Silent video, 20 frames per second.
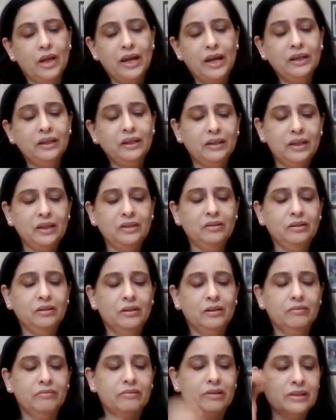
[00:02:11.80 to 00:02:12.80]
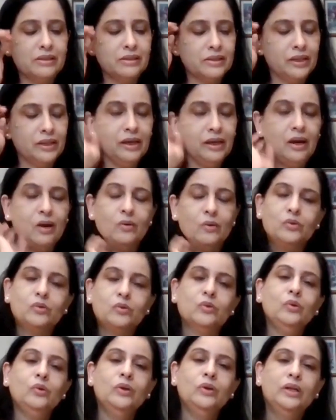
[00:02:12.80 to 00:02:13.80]
and then we'll see how
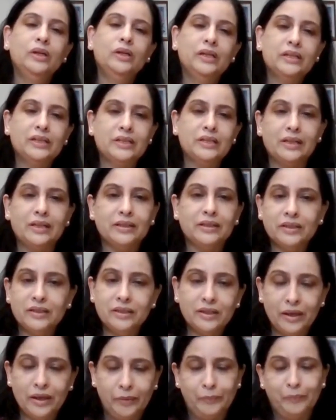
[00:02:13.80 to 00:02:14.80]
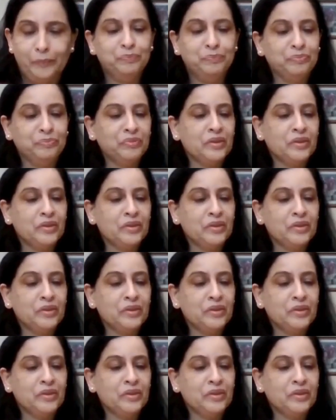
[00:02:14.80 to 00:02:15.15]
to tell the time.